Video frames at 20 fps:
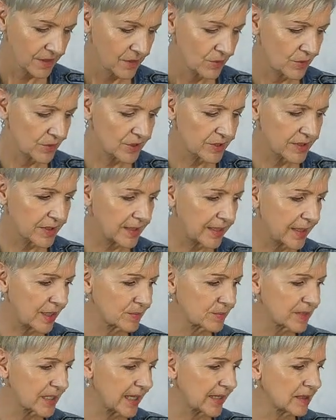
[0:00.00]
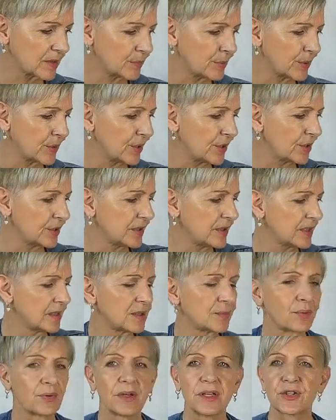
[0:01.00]
Which is going to help take the burden
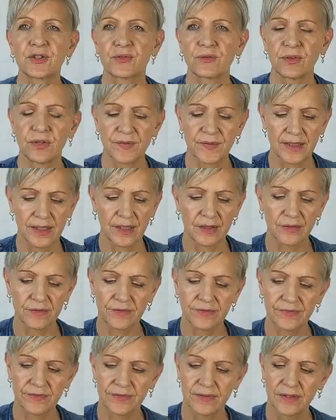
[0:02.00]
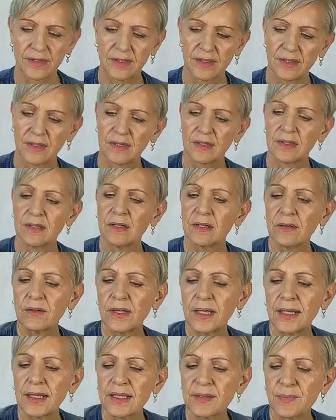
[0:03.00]
and the pressure off self. All
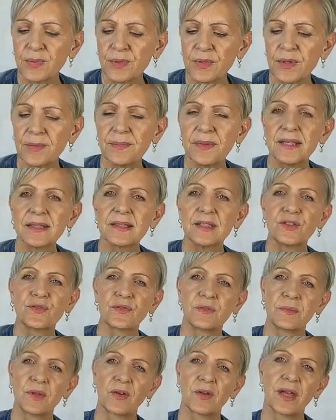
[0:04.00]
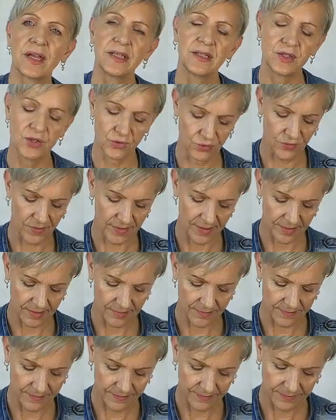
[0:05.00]
right, let's pull your message from your angels.